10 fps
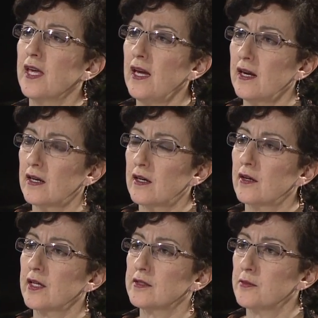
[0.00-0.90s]

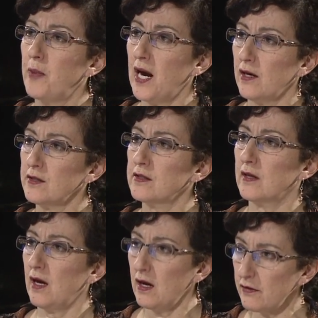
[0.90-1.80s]
care is part
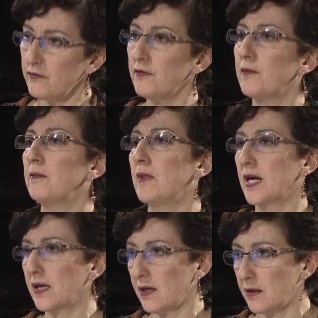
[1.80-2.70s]
of
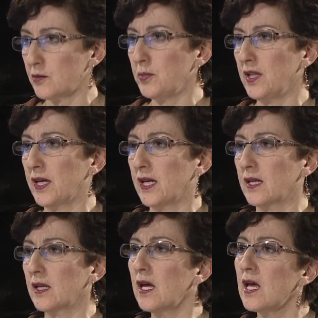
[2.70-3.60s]
my care
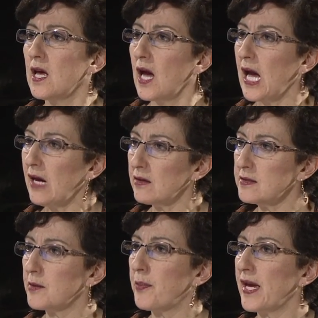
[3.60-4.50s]
plan, how does
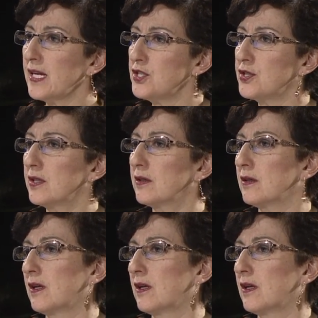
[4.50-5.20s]
a patient